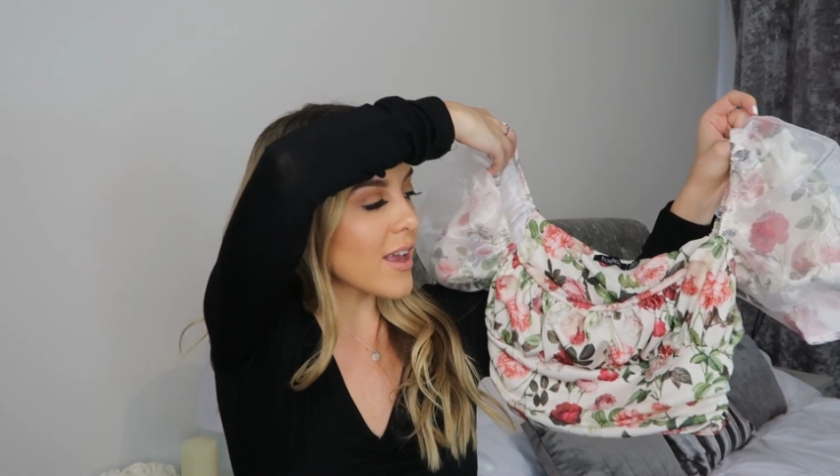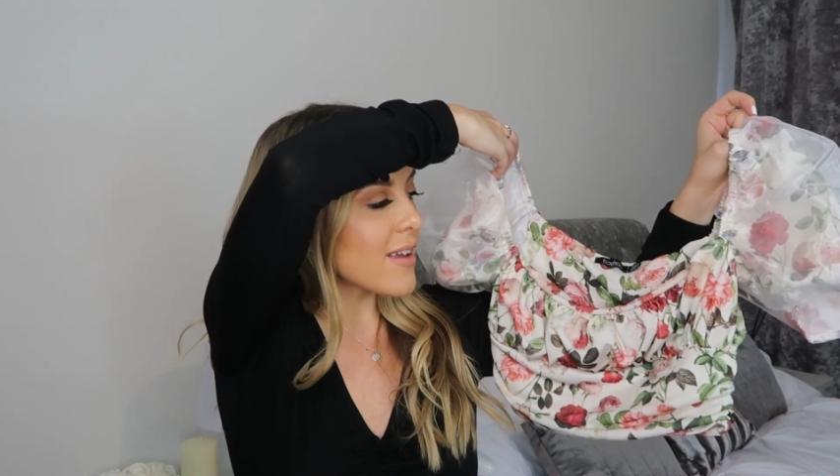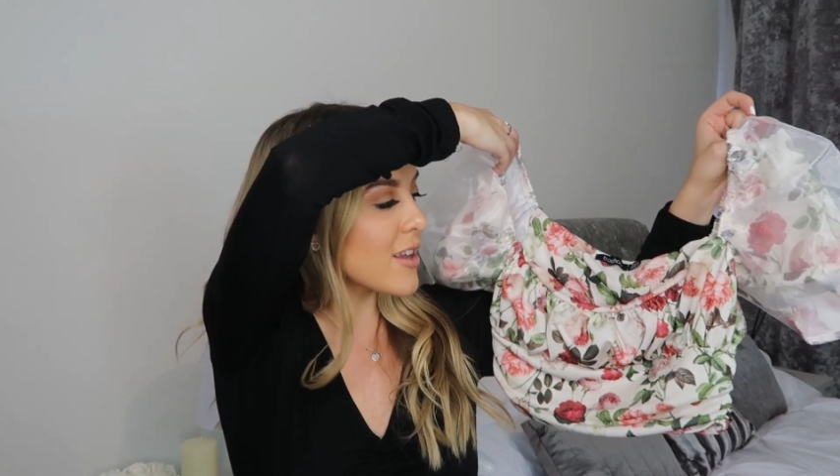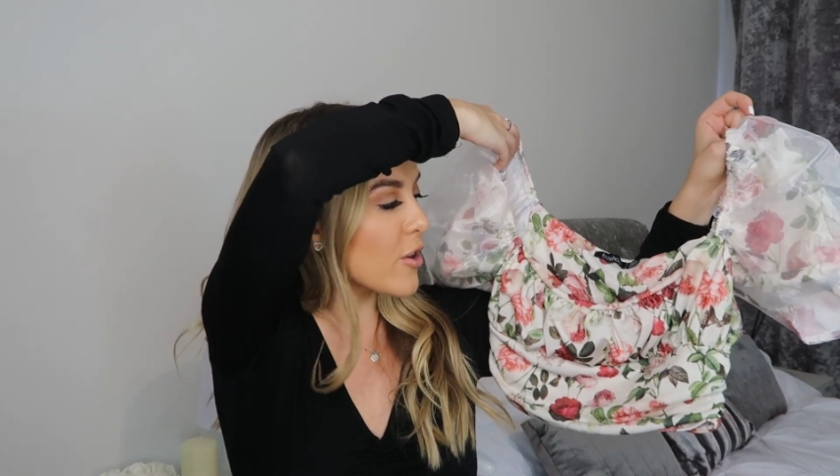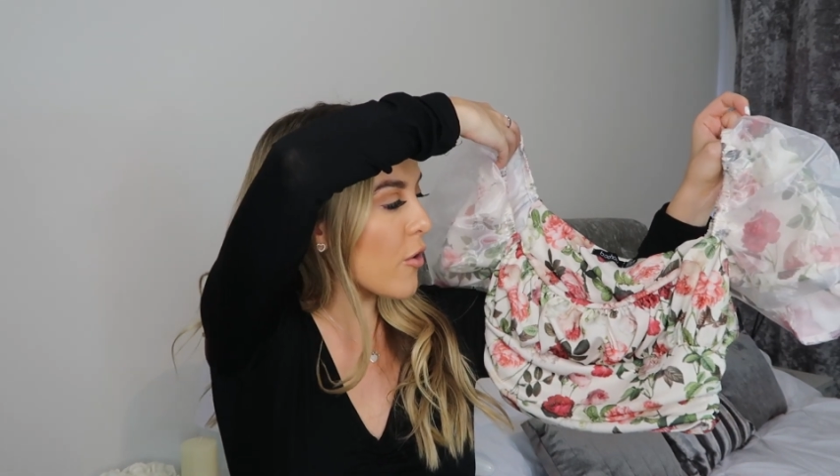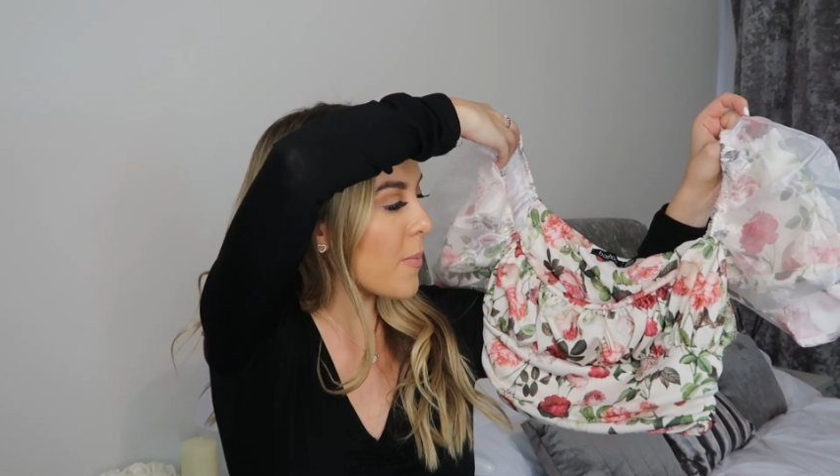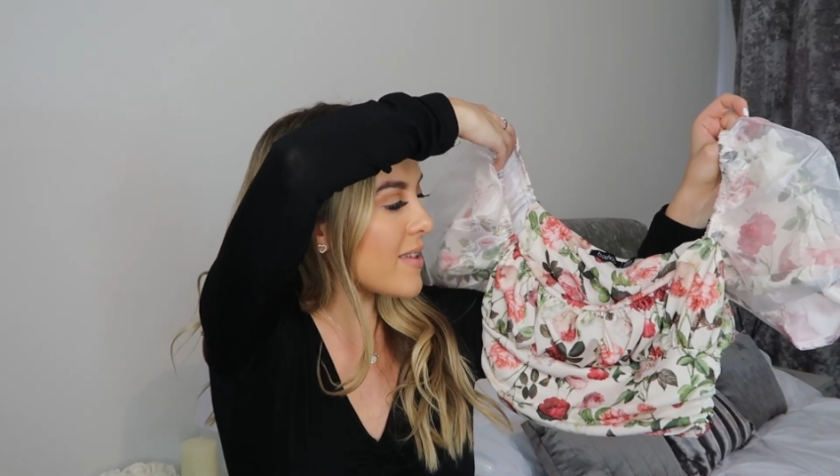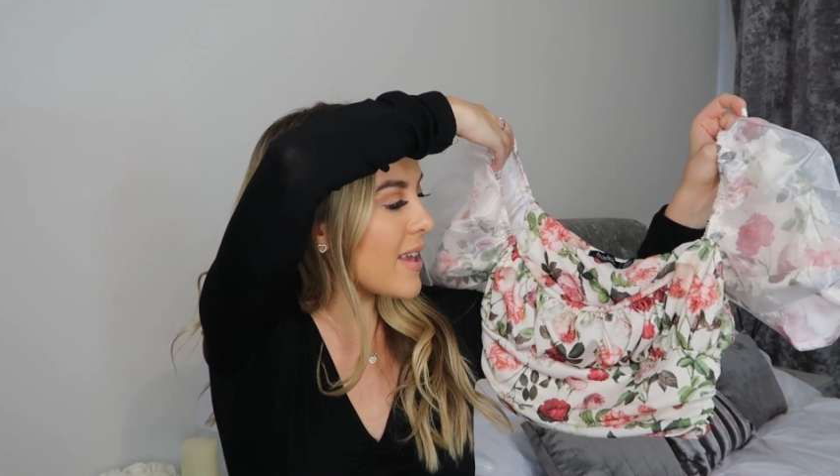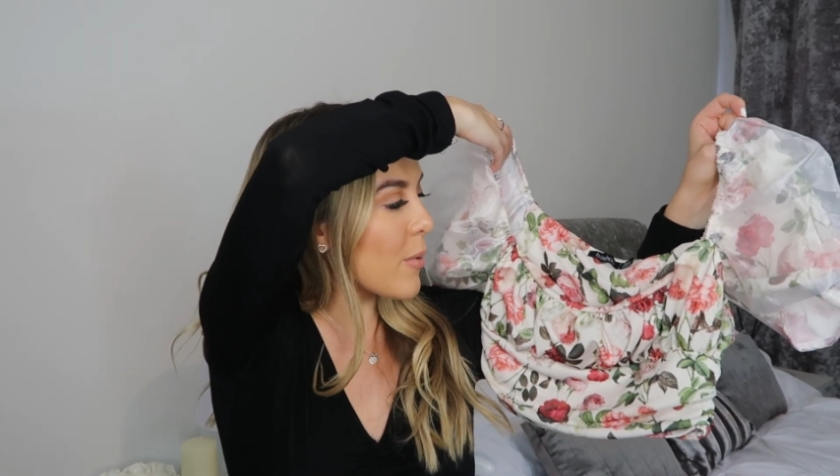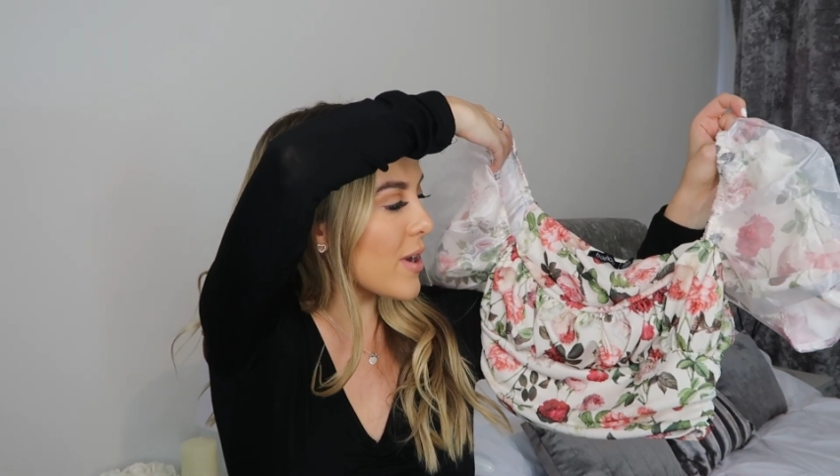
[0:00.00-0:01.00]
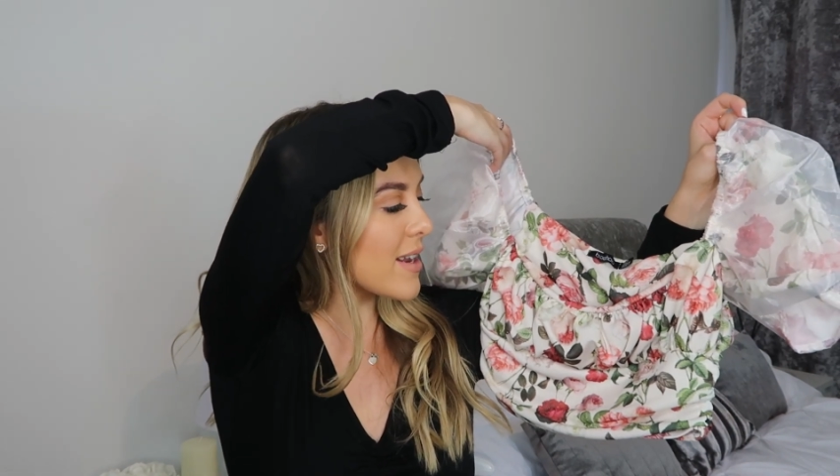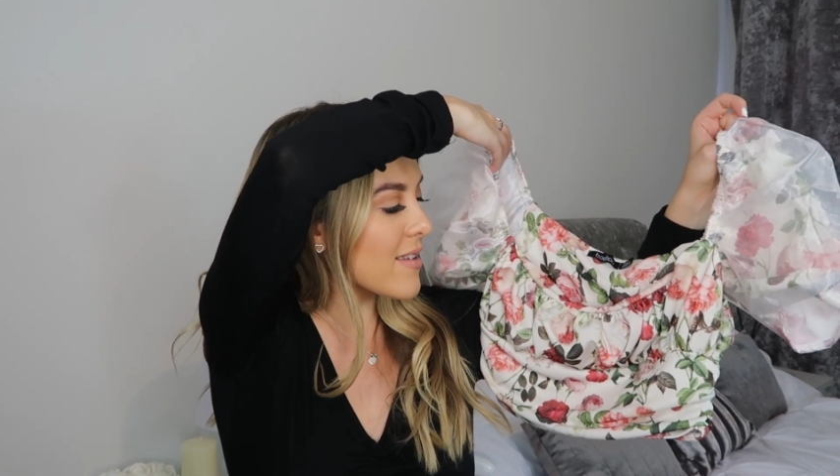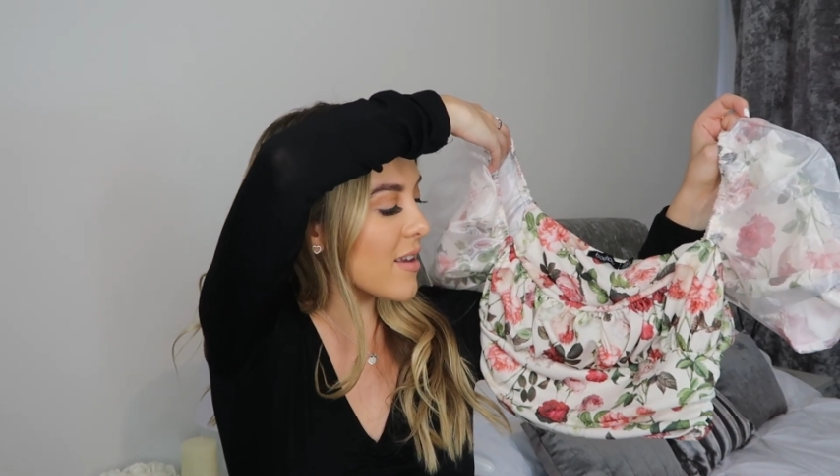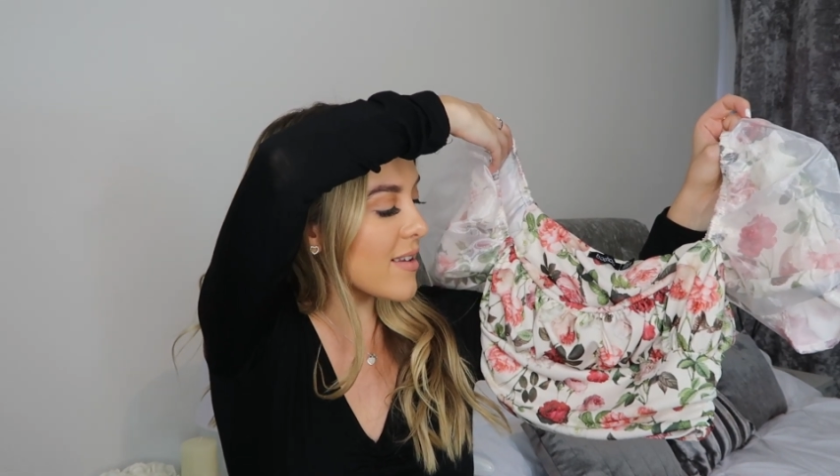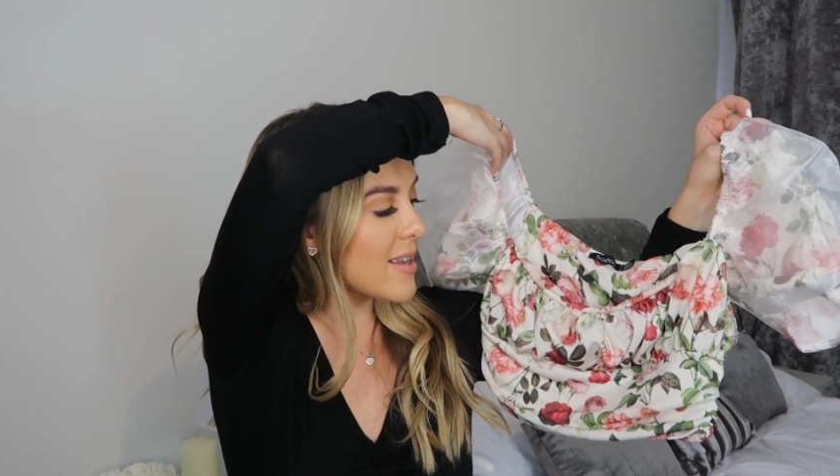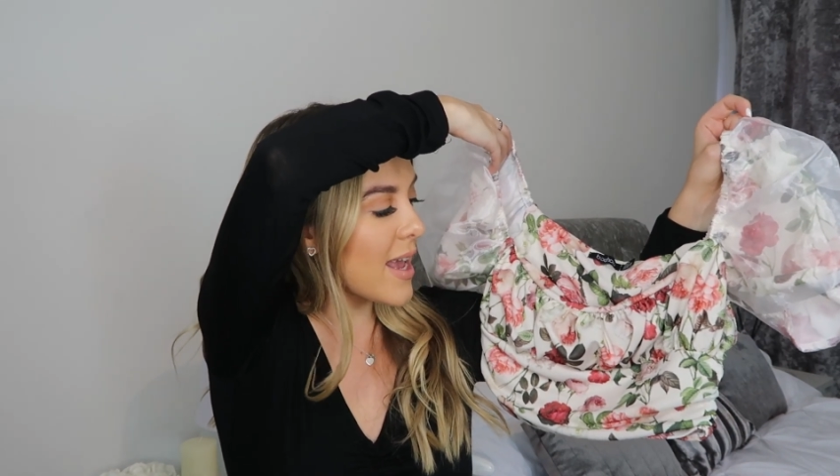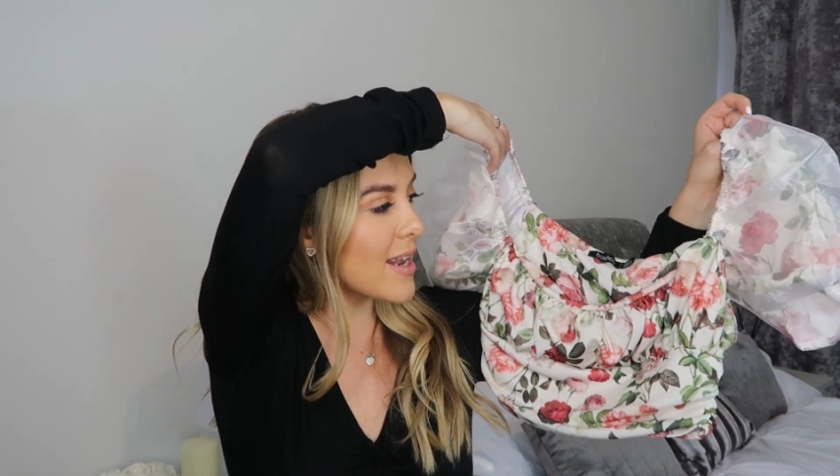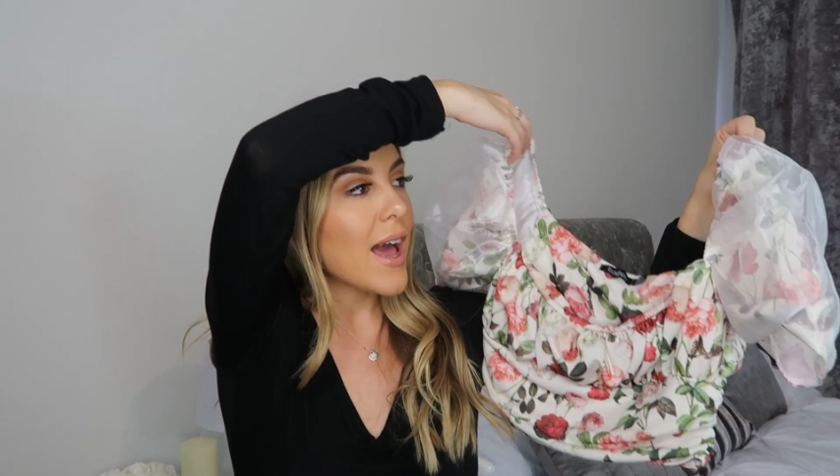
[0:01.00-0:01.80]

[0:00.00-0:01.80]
Like I said, I've got the petite one in a size 10.